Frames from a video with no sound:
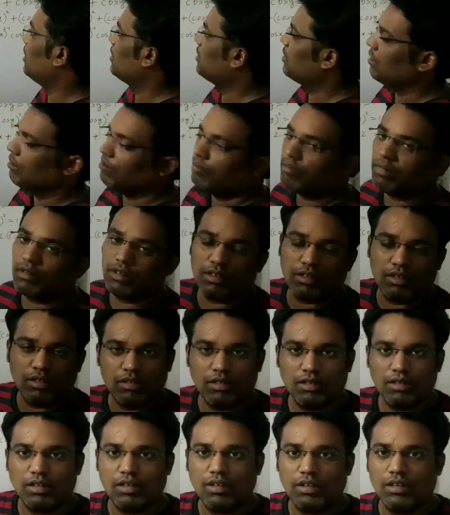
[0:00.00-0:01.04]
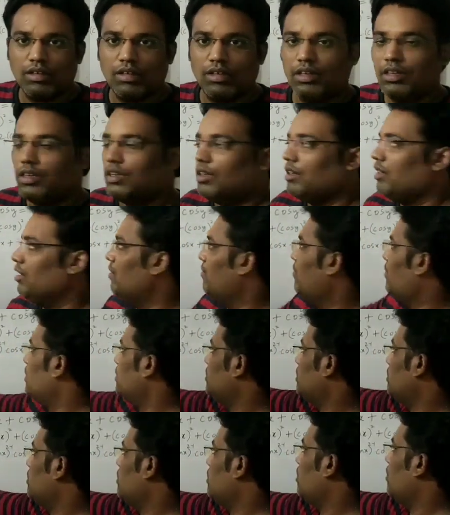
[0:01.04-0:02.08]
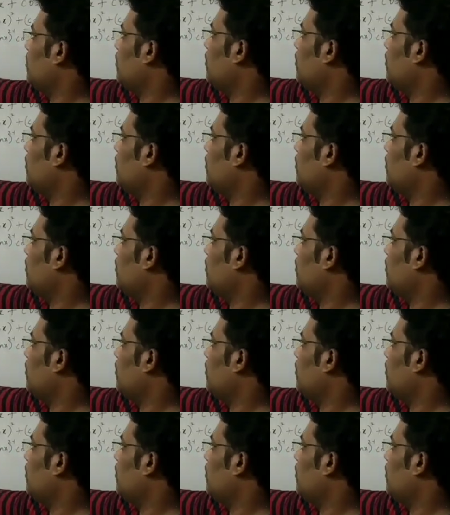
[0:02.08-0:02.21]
simple. Differentiation of y